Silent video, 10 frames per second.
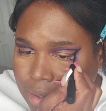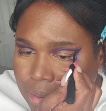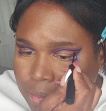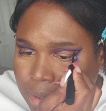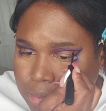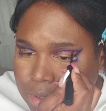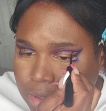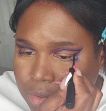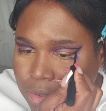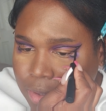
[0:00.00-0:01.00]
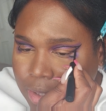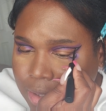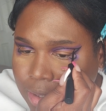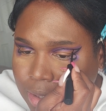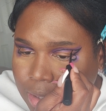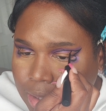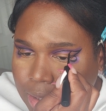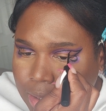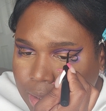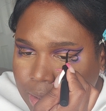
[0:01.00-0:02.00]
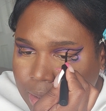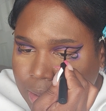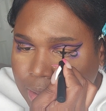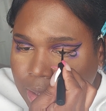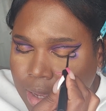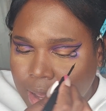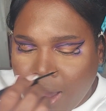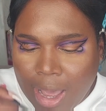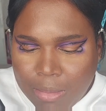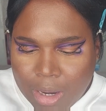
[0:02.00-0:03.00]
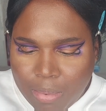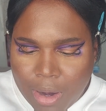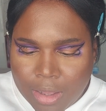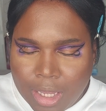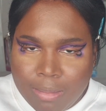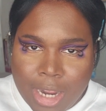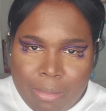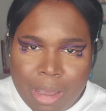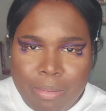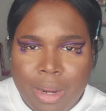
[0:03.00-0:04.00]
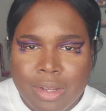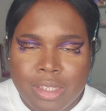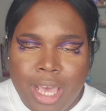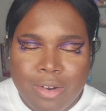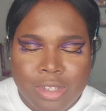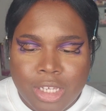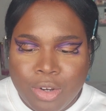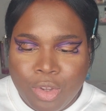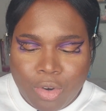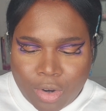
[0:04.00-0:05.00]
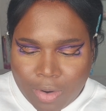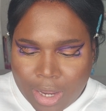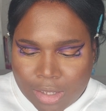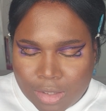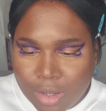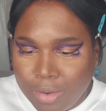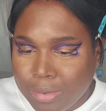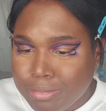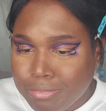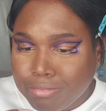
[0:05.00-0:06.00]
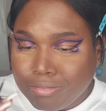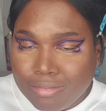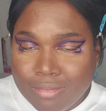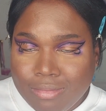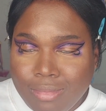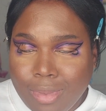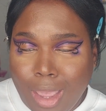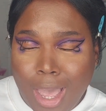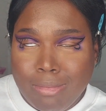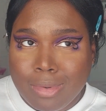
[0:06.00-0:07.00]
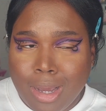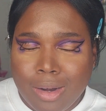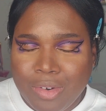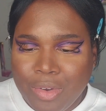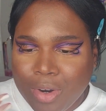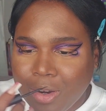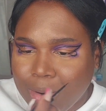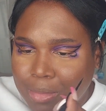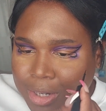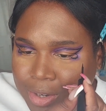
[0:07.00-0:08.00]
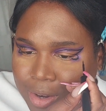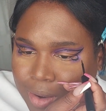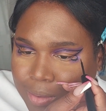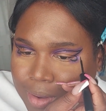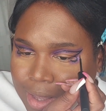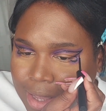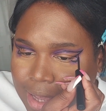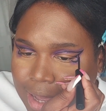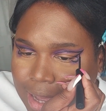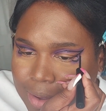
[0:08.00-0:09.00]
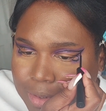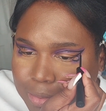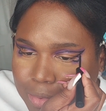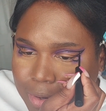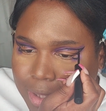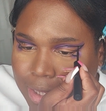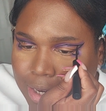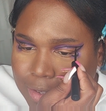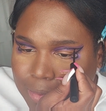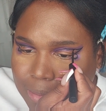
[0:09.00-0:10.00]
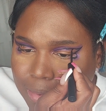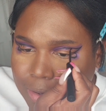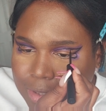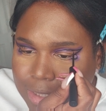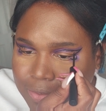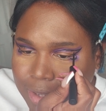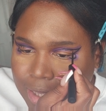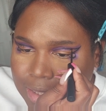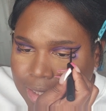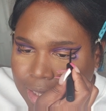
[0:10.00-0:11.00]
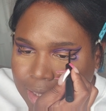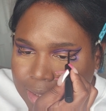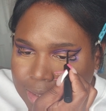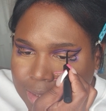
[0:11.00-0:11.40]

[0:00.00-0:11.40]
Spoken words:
But I'm still a New Yorker. I mean, apparently I'm not. My parents say I don't say New York right, so I'm not a New Yorker. But, you know, I was born there, so my birth certificate says.